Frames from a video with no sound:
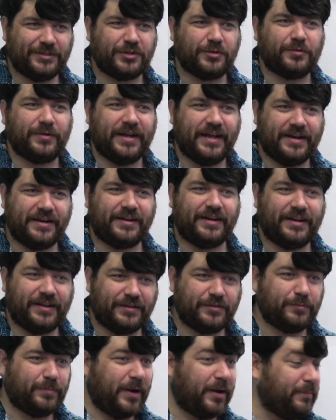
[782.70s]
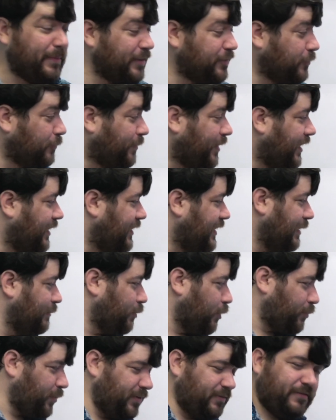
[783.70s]
to create an experimental
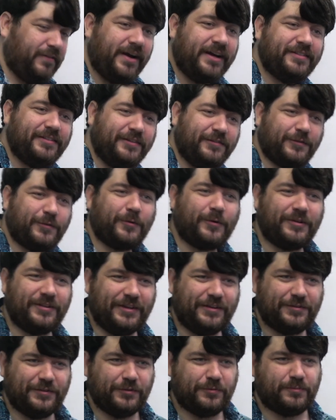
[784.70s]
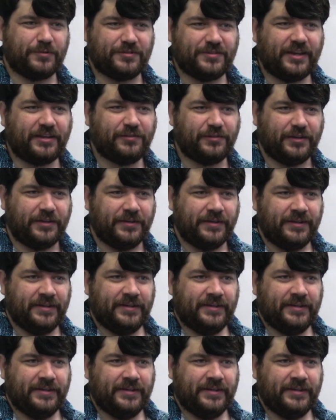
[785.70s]
paradigm where we find these correlations precisely,